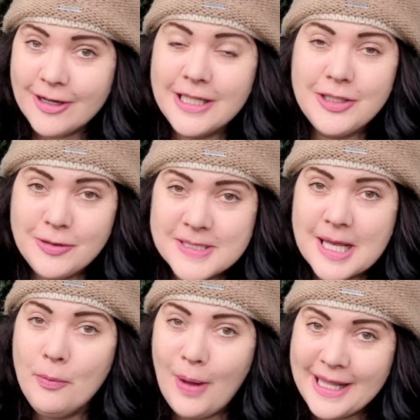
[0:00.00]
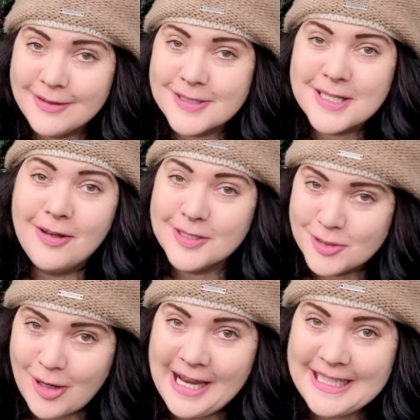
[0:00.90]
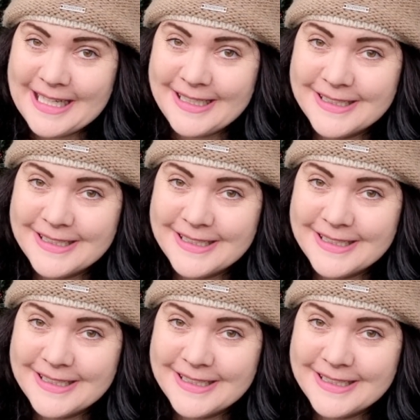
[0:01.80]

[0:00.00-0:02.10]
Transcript: in New South Wales, Australia.